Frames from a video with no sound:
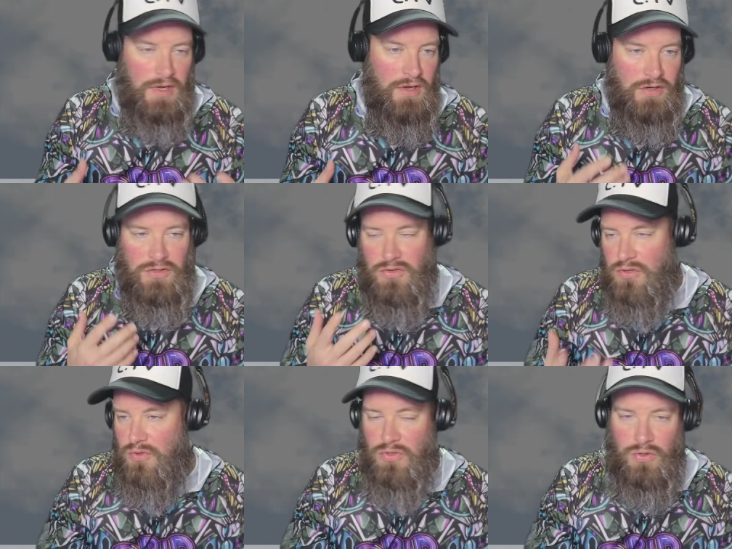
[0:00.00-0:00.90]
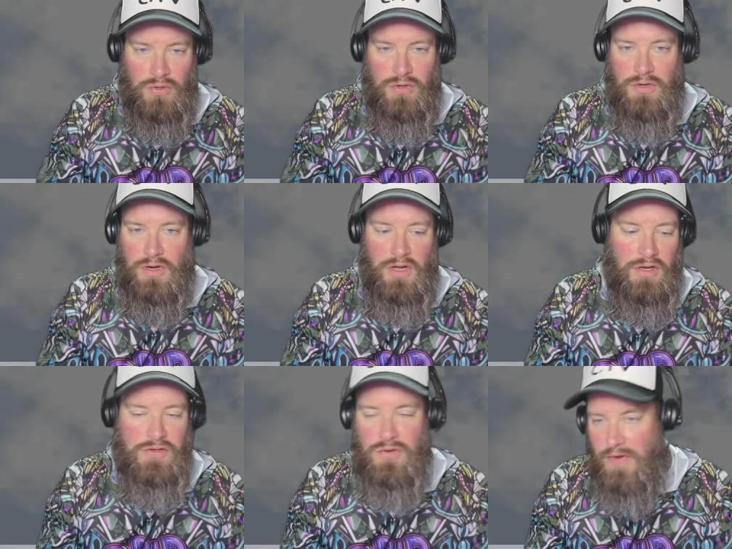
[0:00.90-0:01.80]
You do your
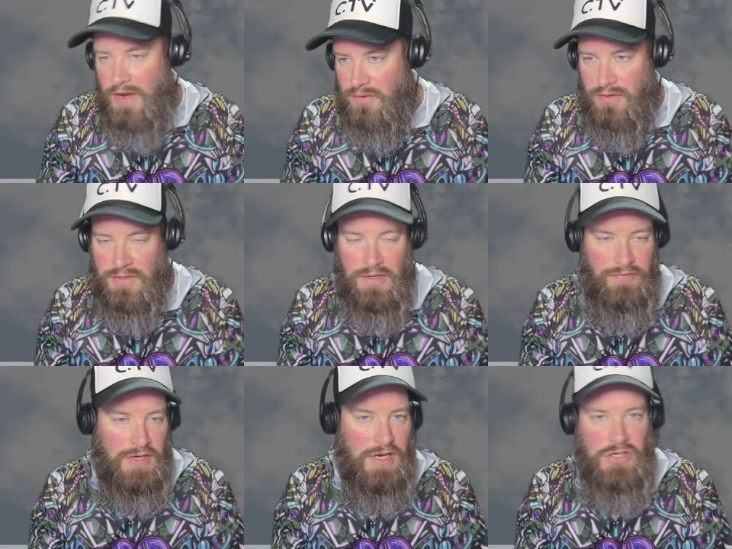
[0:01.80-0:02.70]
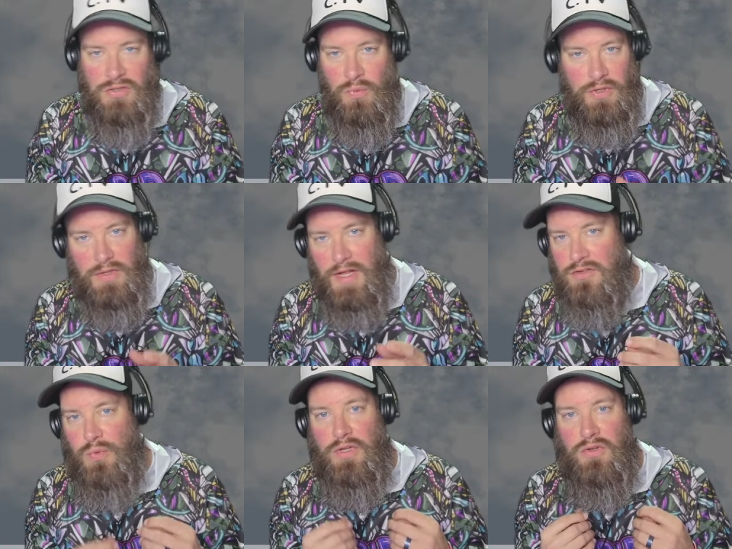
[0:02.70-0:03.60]
two-factor authentication, whether that's
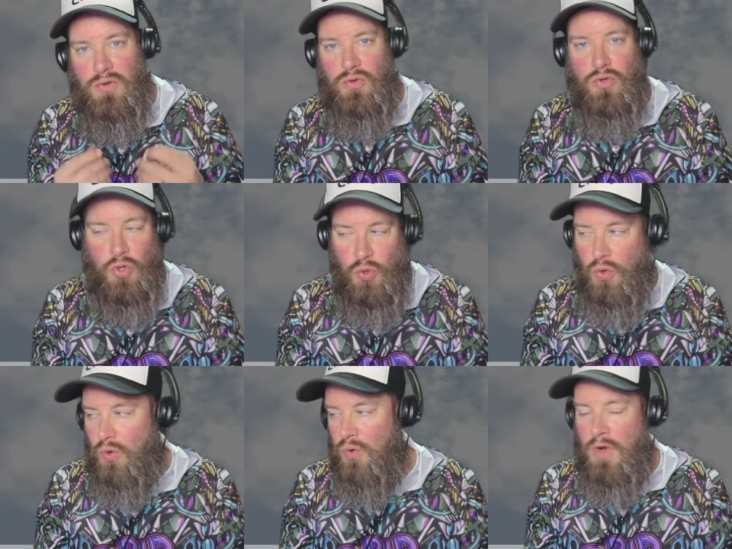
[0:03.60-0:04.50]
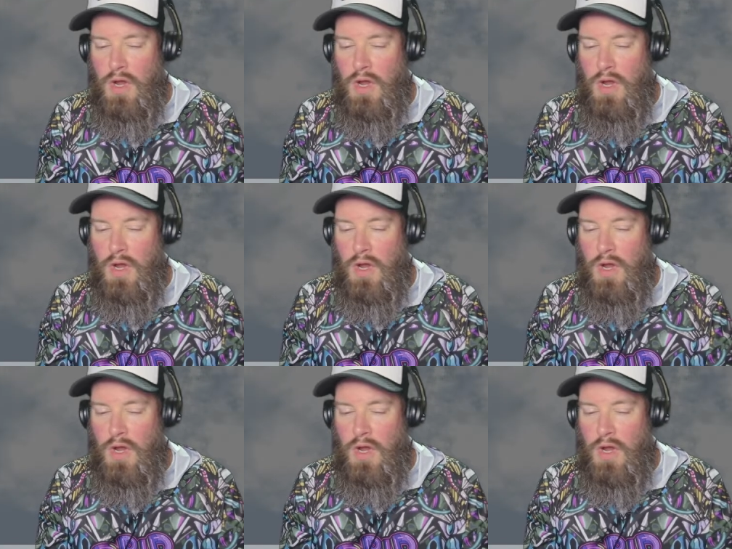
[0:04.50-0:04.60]
with your Google